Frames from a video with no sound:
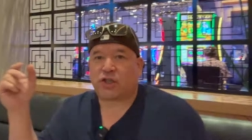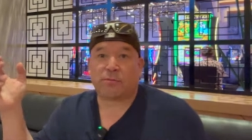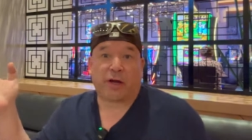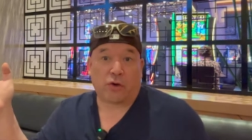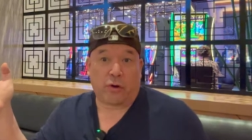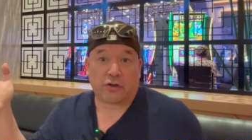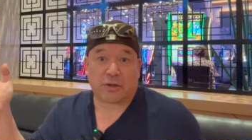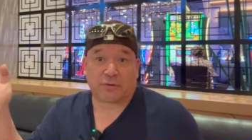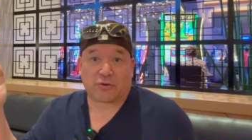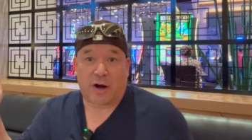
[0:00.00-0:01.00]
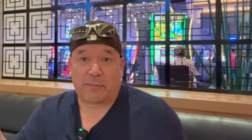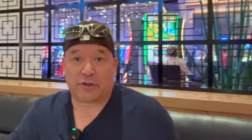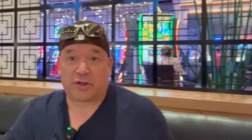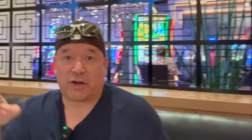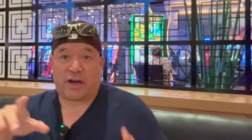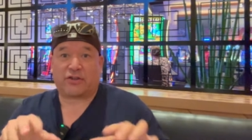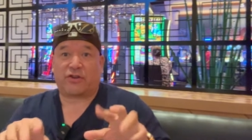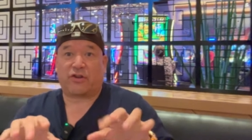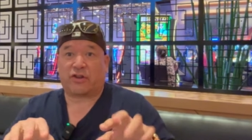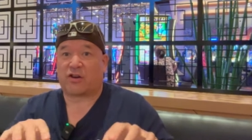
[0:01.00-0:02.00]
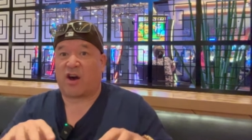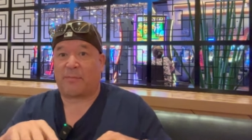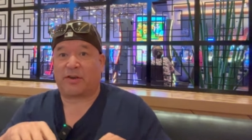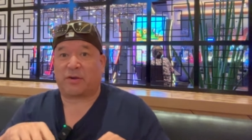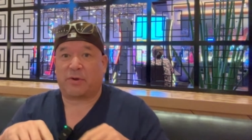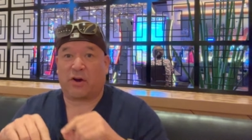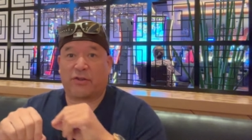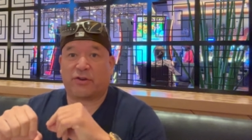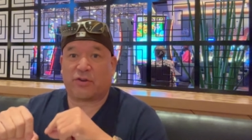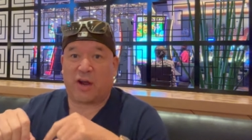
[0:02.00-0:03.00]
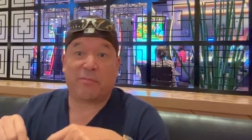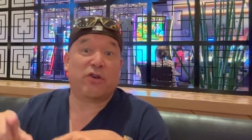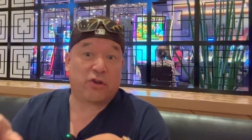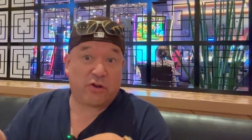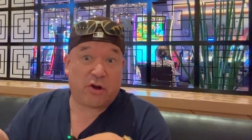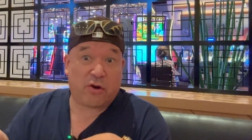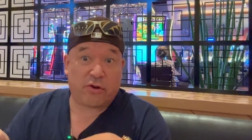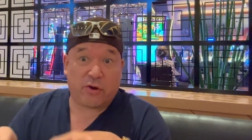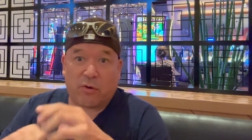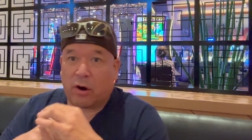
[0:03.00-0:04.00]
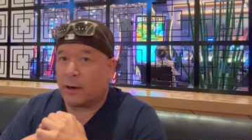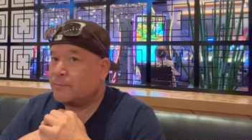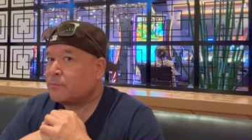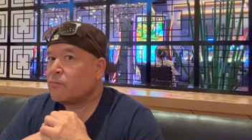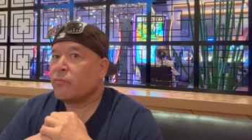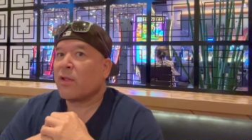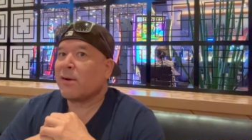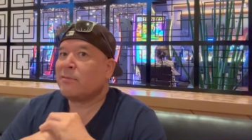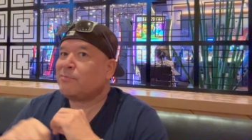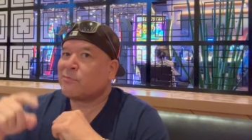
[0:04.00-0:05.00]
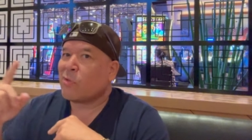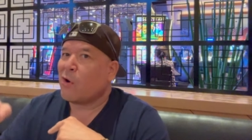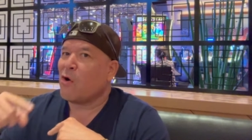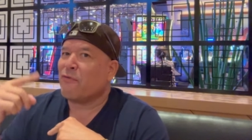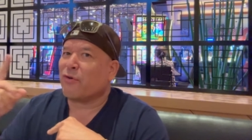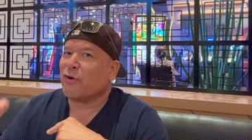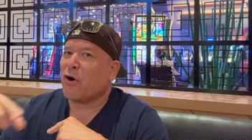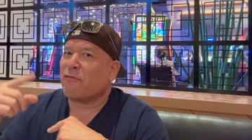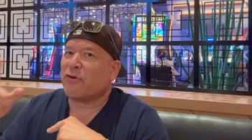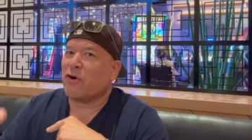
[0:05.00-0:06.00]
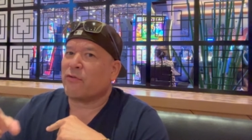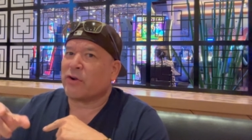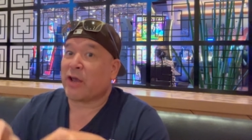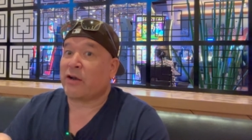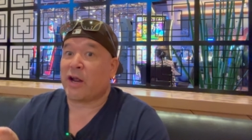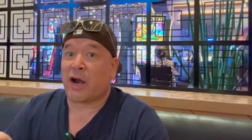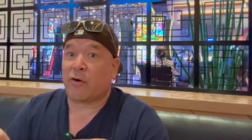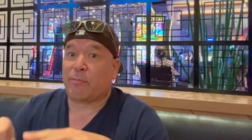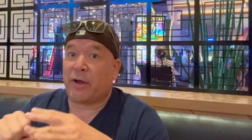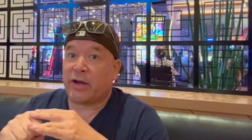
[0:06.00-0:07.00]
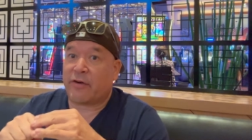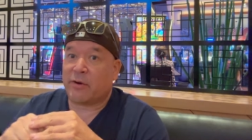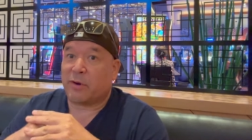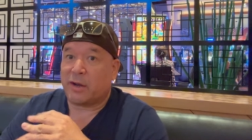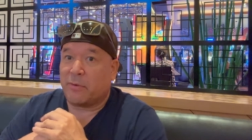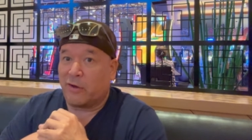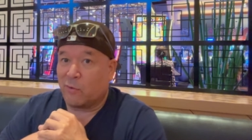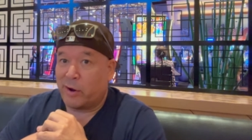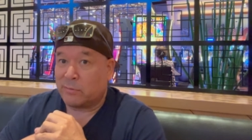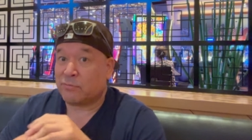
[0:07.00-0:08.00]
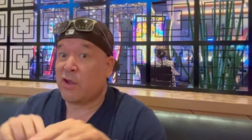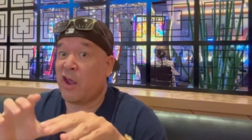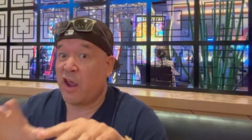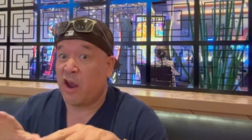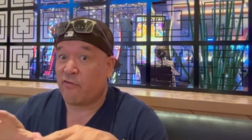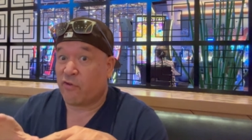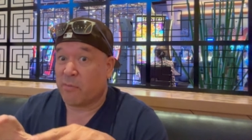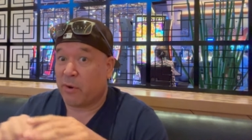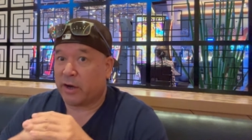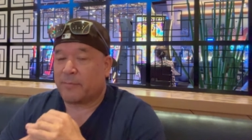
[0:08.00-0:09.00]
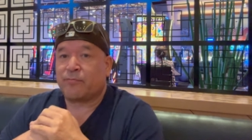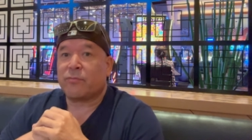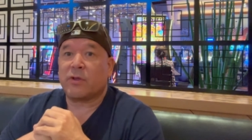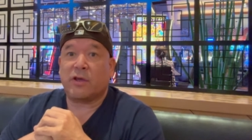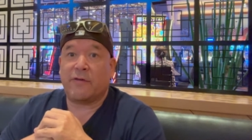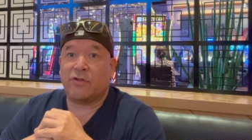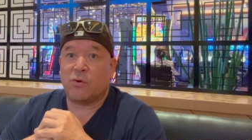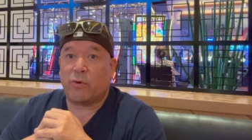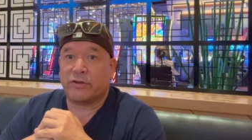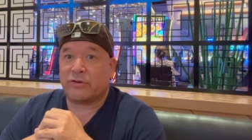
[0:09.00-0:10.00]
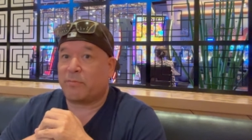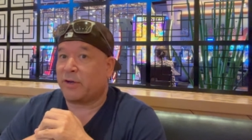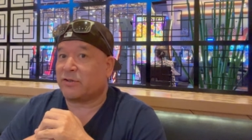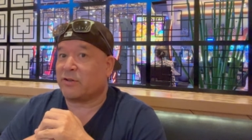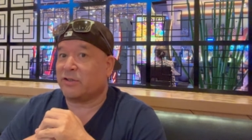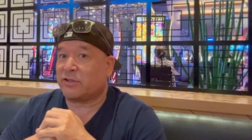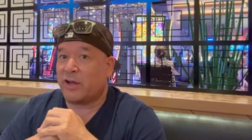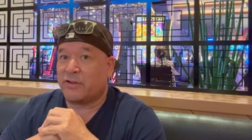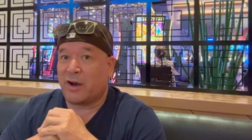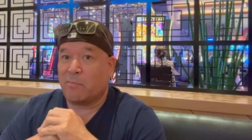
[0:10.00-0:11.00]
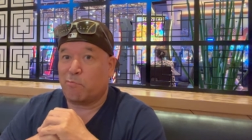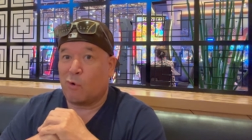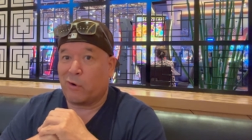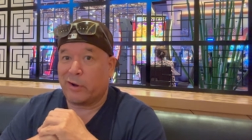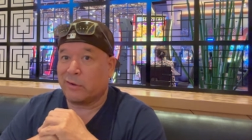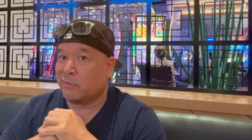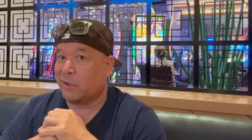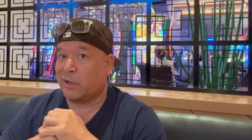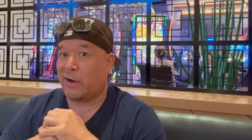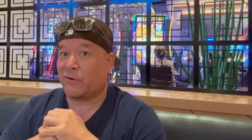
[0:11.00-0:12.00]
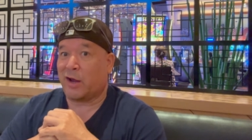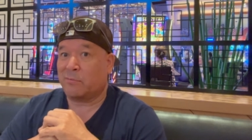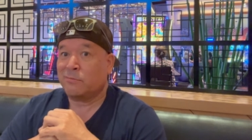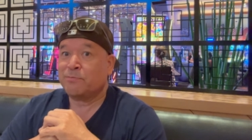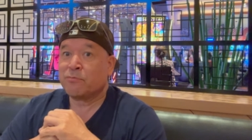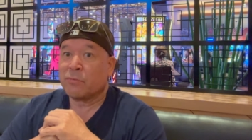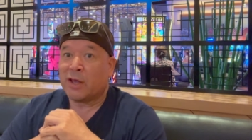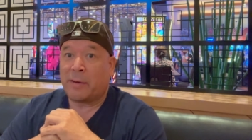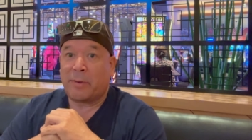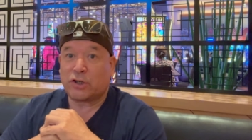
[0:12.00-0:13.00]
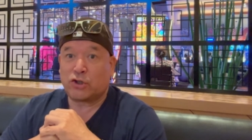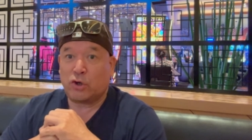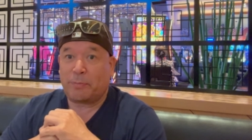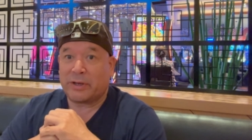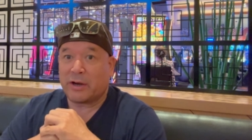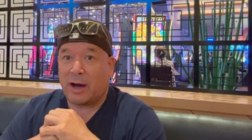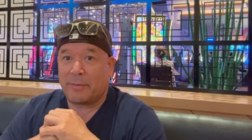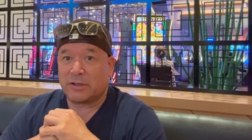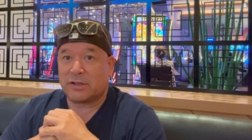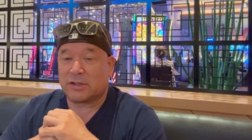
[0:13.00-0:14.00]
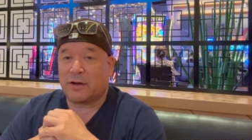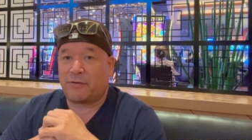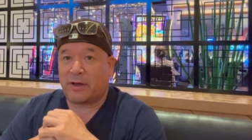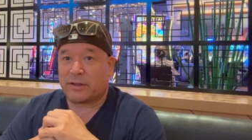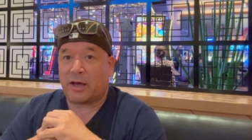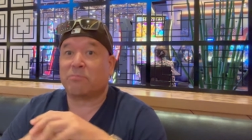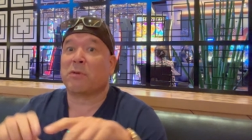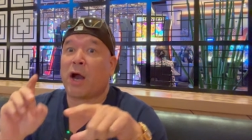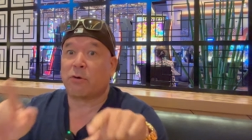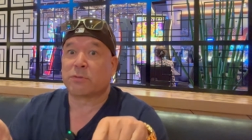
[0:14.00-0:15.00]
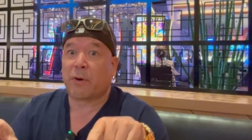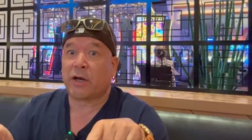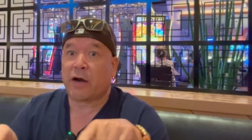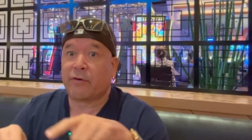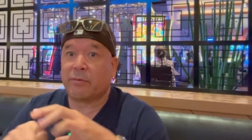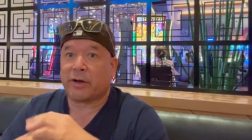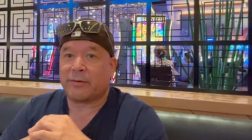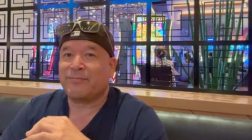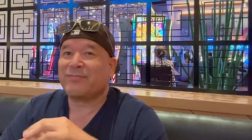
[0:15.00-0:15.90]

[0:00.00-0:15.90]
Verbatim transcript: to my loyal subscribers, the guys that you that comment to me all the time, you know who you are. Over and over and over again, and I reply to everybody, by the way, everybody, even the ones that basically say that I'm boring and that I've got, I make stupid comments and stuff like that. I respond to everybody